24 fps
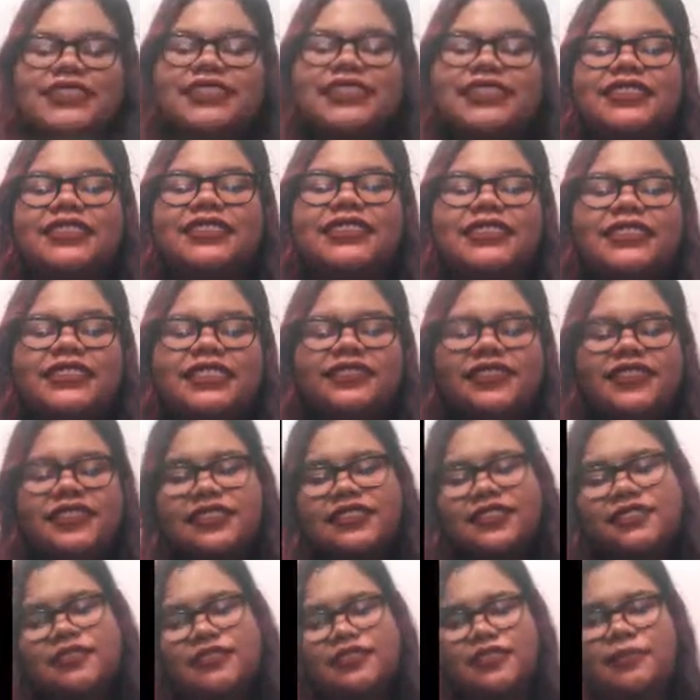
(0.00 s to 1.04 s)
I love
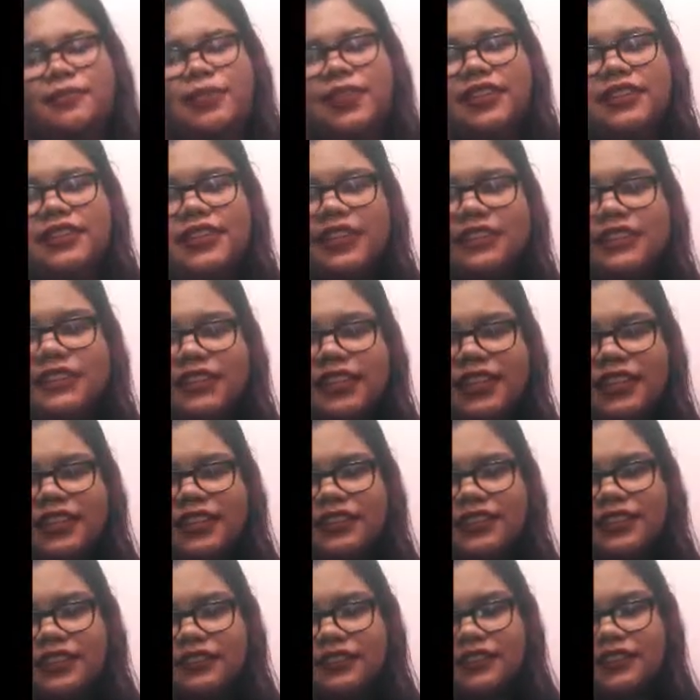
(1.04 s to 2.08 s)
that song so much. I don't think
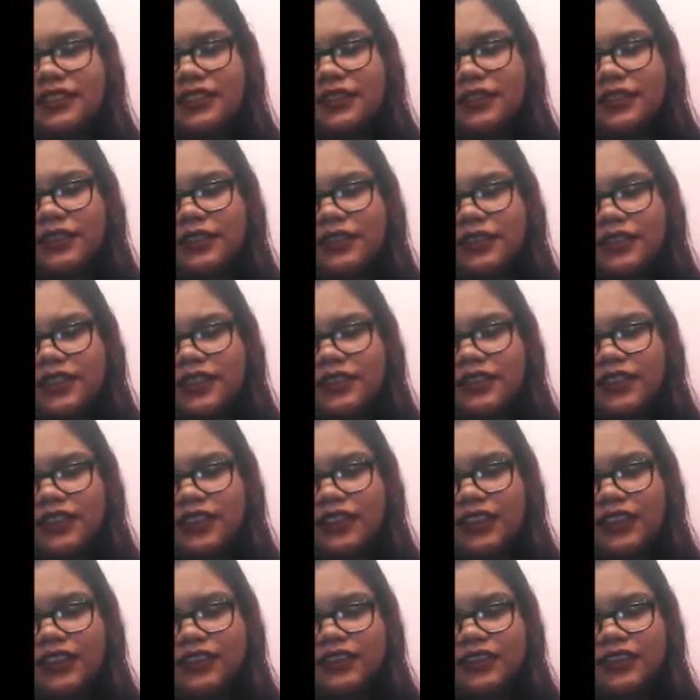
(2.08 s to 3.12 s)
it's on this
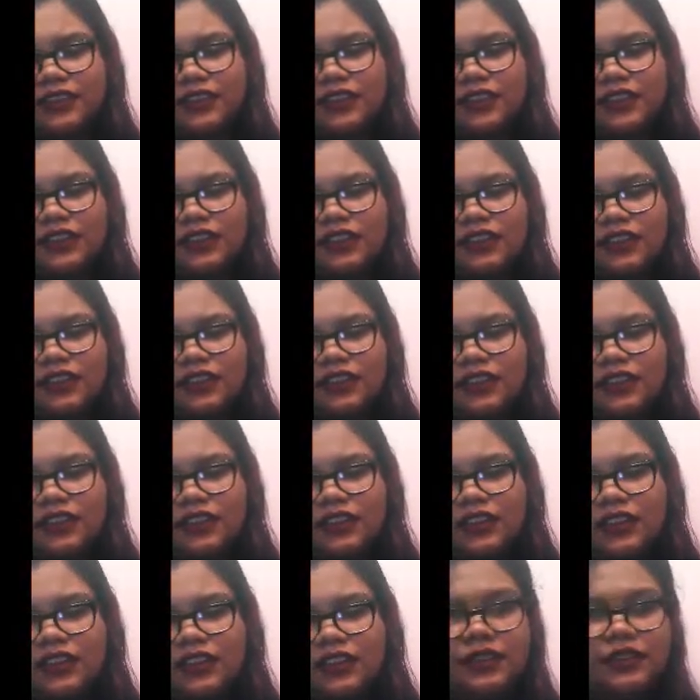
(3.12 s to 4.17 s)
list.
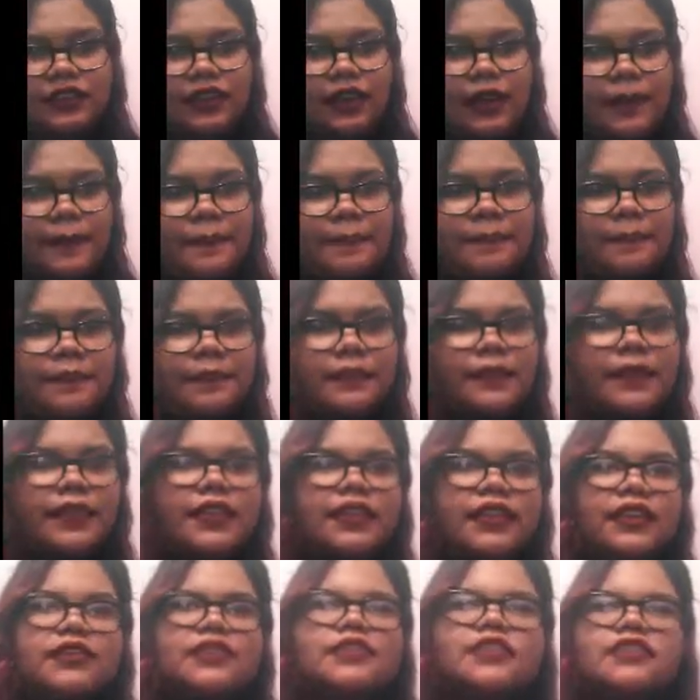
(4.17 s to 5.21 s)
No, it's not.
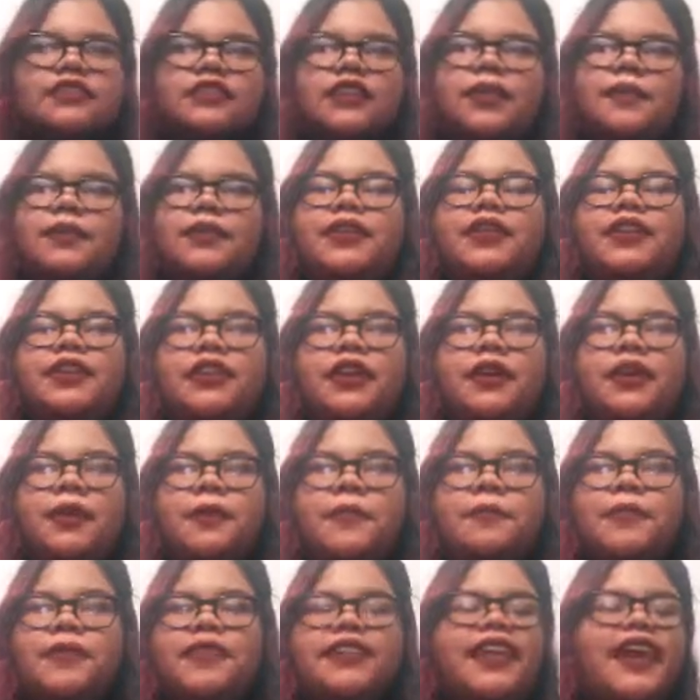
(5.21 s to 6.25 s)
It's on top 10,
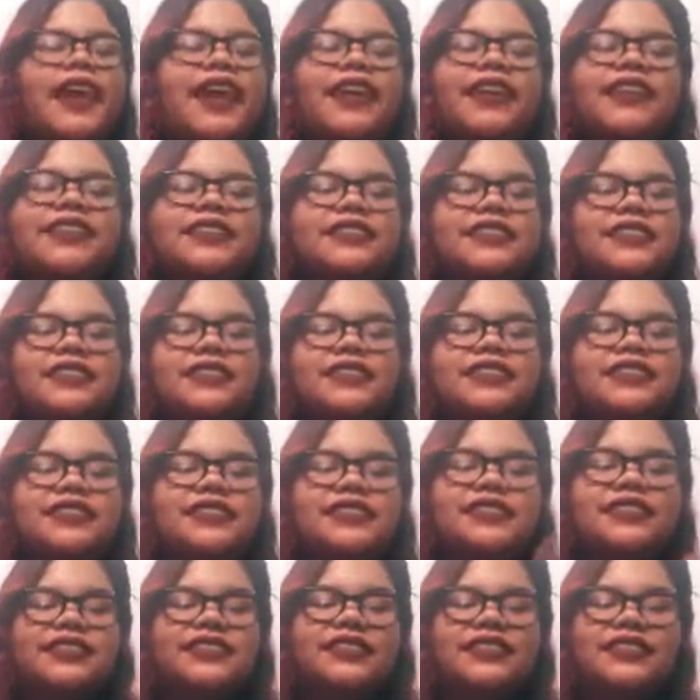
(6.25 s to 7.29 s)
but that is just,
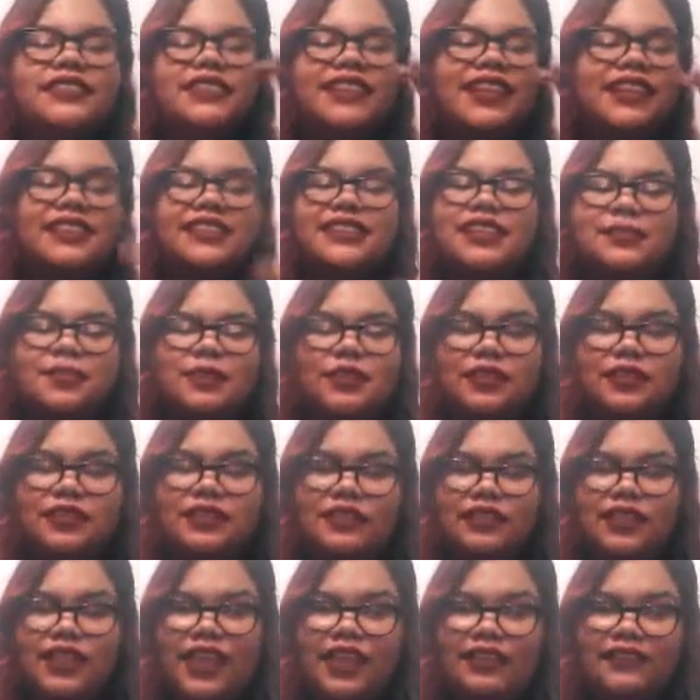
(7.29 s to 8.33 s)
that's number
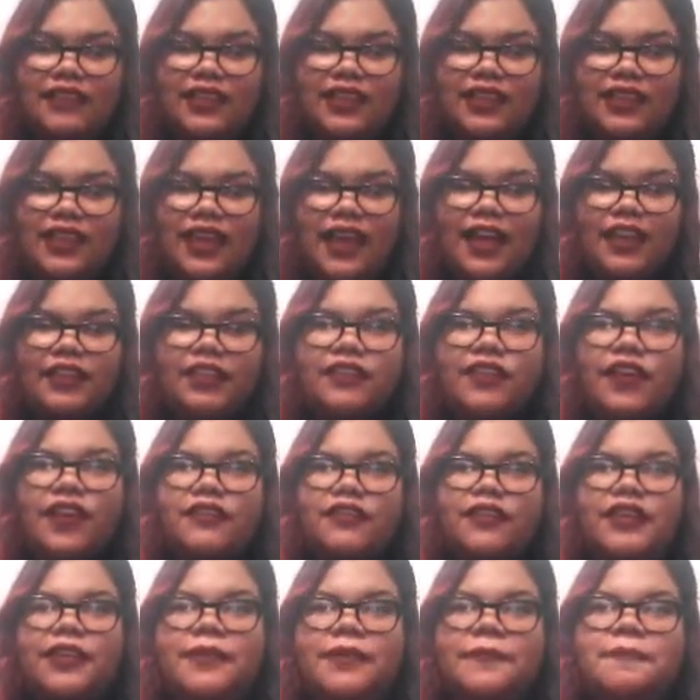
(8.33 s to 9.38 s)
11. I
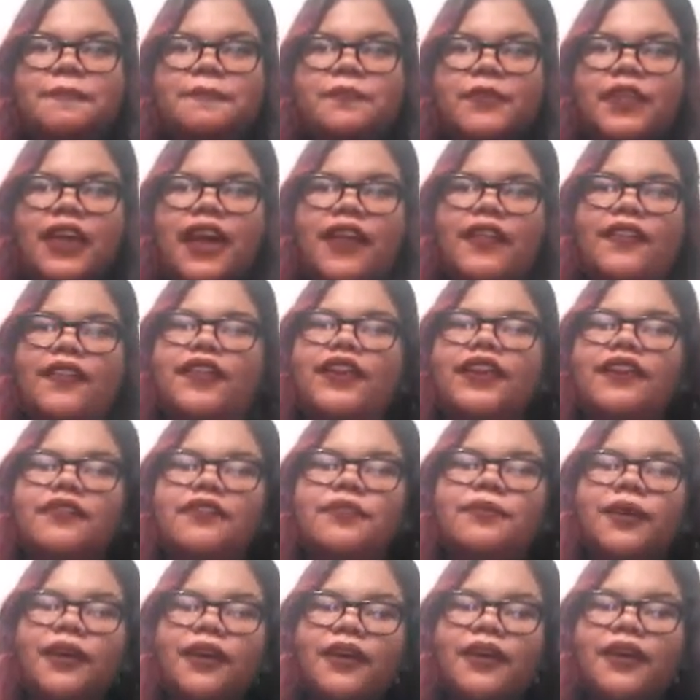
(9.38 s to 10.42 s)
love it. I love
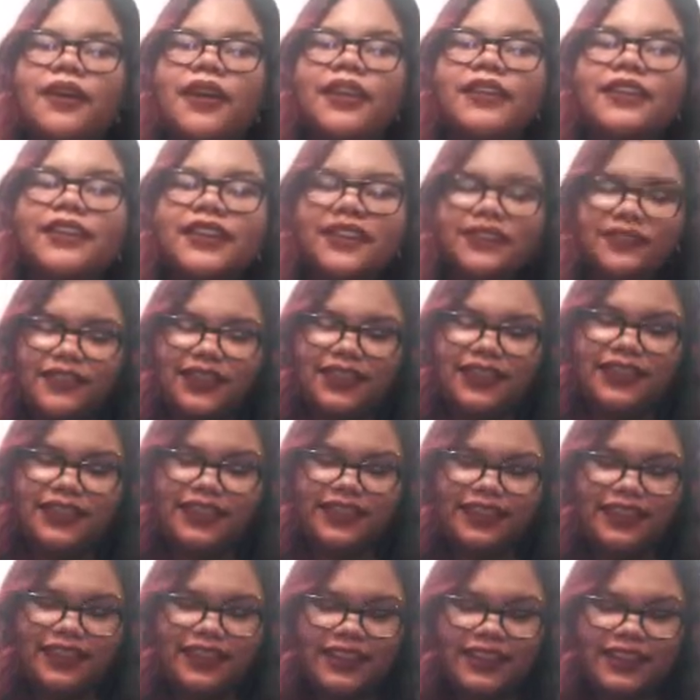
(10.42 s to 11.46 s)
the part. I love
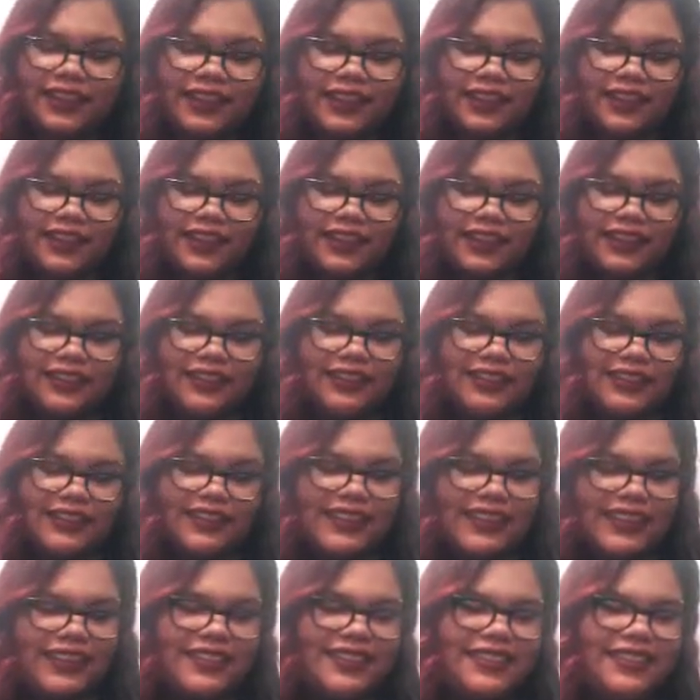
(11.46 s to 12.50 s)
the,
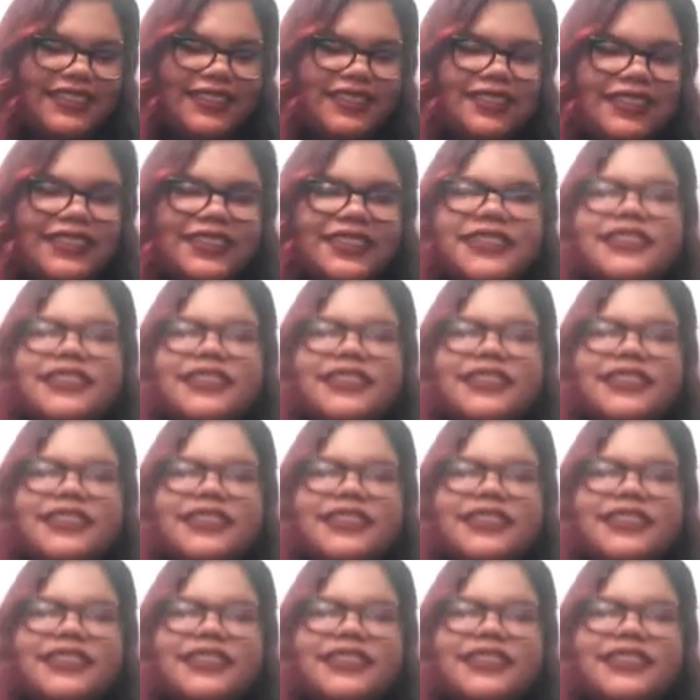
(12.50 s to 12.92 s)
there's,